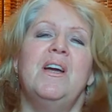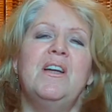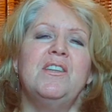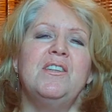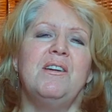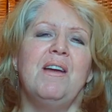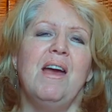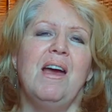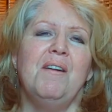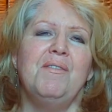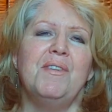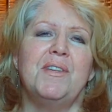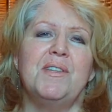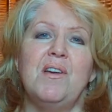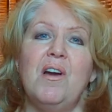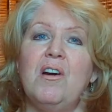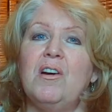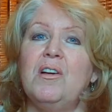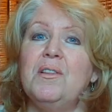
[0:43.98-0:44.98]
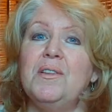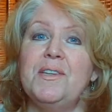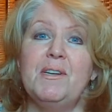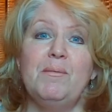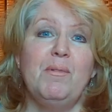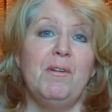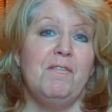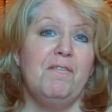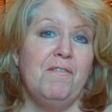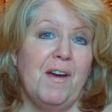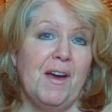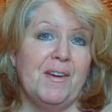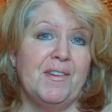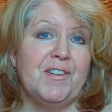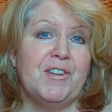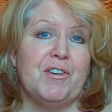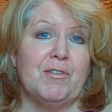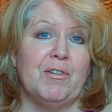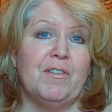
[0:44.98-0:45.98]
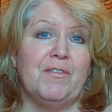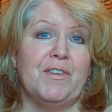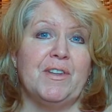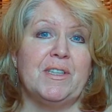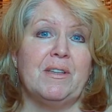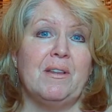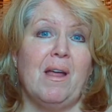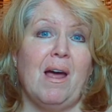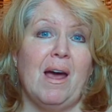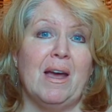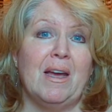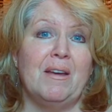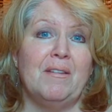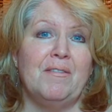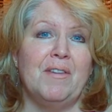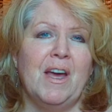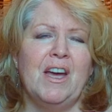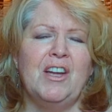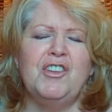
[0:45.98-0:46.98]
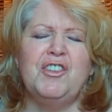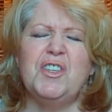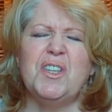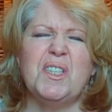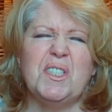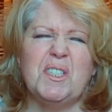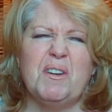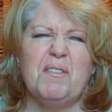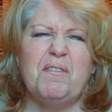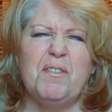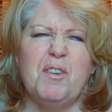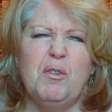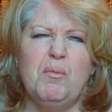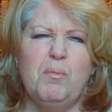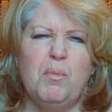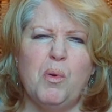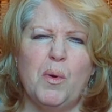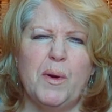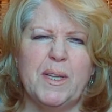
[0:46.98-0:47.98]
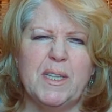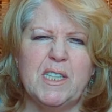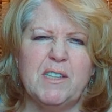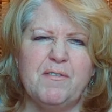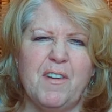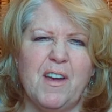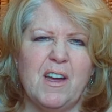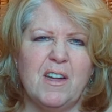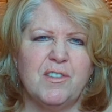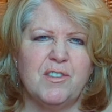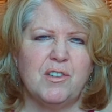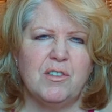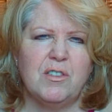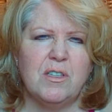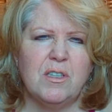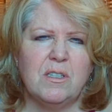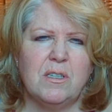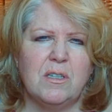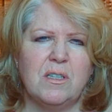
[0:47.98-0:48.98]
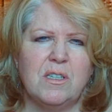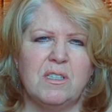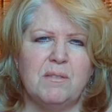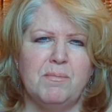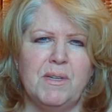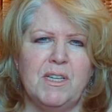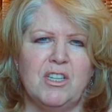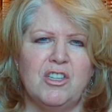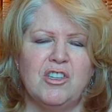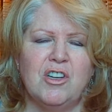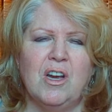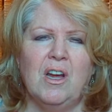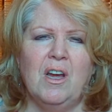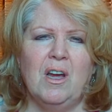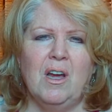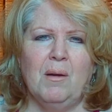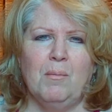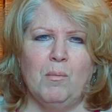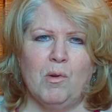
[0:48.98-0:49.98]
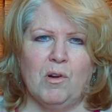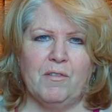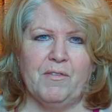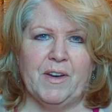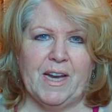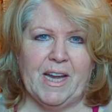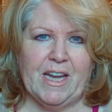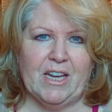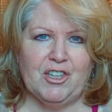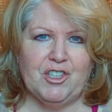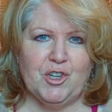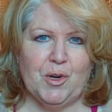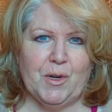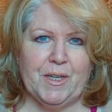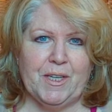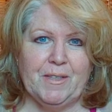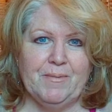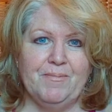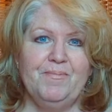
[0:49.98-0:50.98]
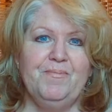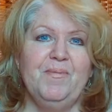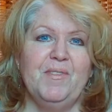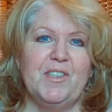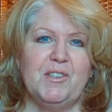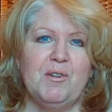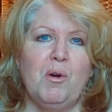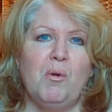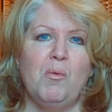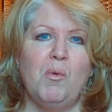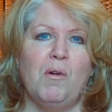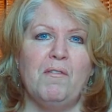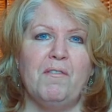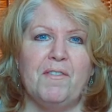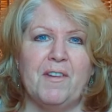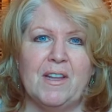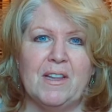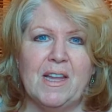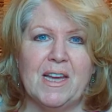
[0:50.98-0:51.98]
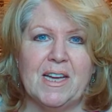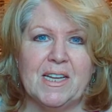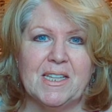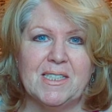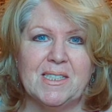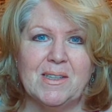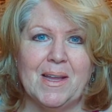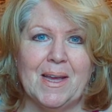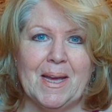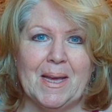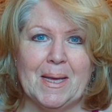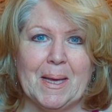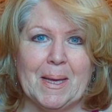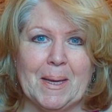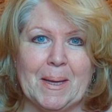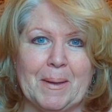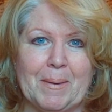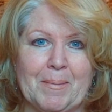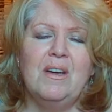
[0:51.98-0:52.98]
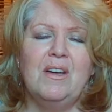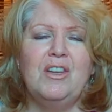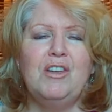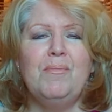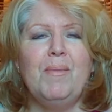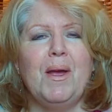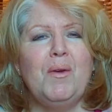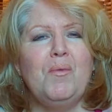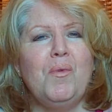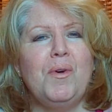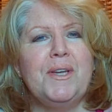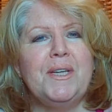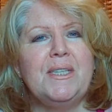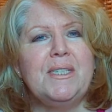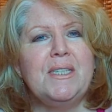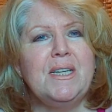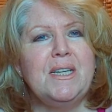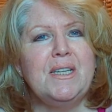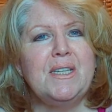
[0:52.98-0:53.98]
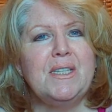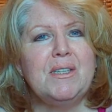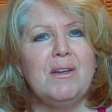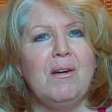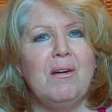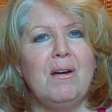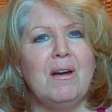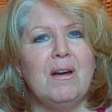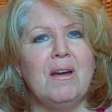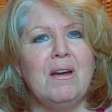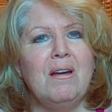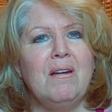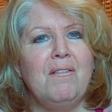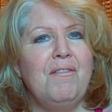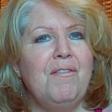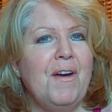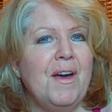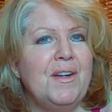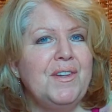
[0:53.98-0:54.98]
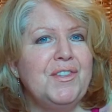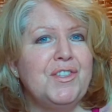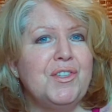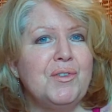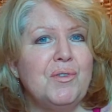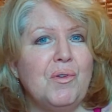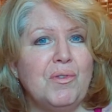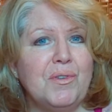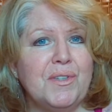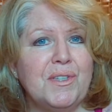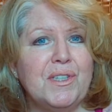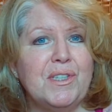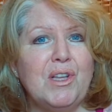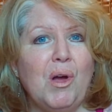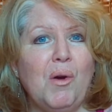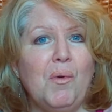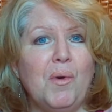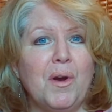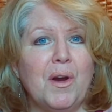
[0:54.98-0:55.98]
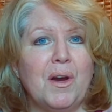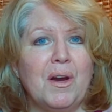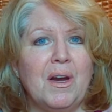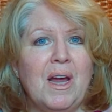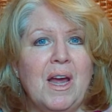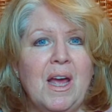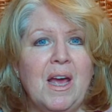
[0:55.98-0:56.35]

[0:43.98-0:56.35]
to have the song a little bit faster if it's live. Just a few points faster, just a smidge more of an edge on it, so it won't feel like it's lagging. You might want to sing a song faster or slower